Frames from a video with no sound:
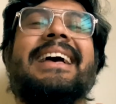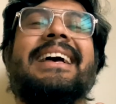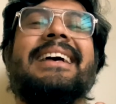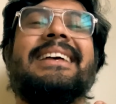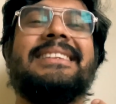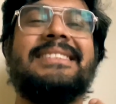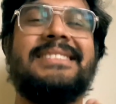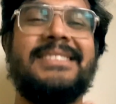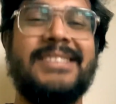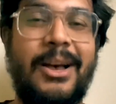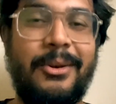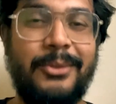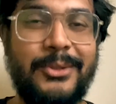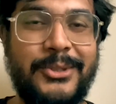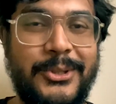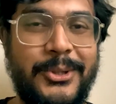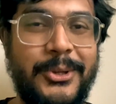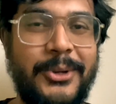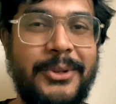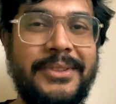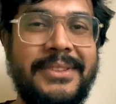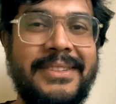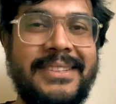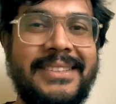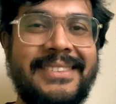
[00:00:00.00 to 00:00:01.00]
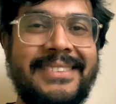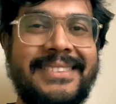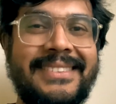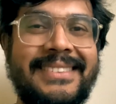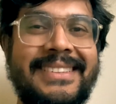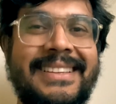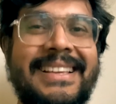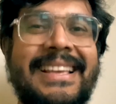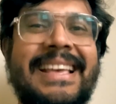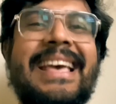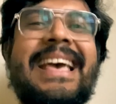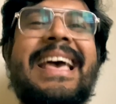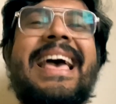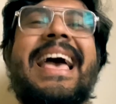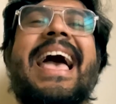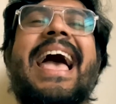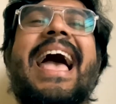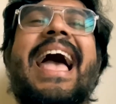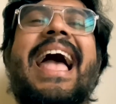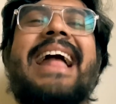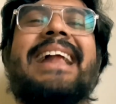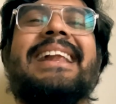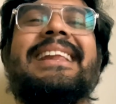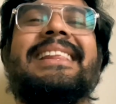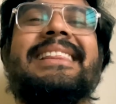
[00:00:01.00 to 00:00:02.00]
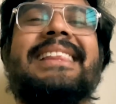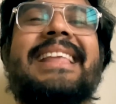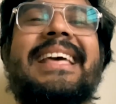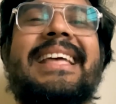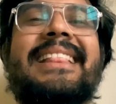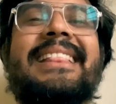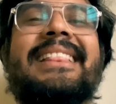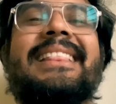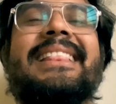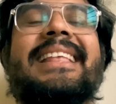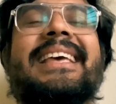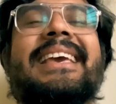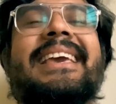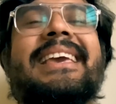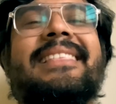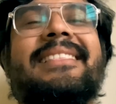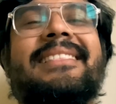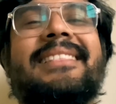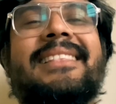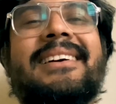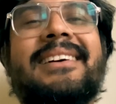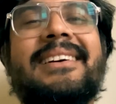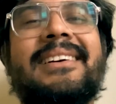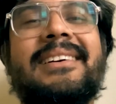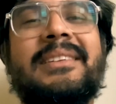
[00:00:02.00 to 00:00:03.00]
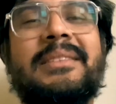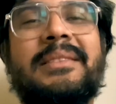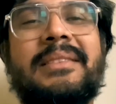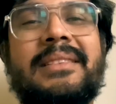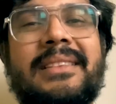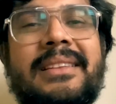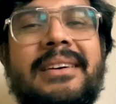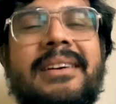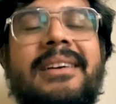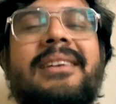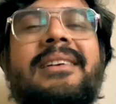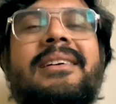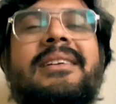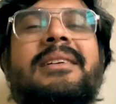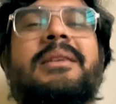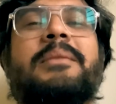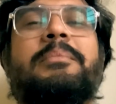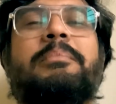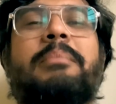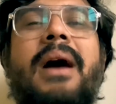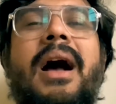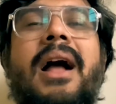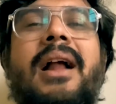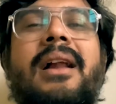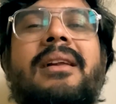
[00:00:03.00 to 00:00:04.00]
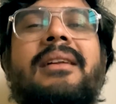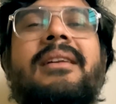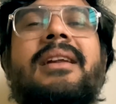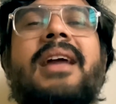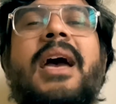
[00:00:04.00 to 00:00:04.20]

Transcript: Sanskrit, and then in the third part,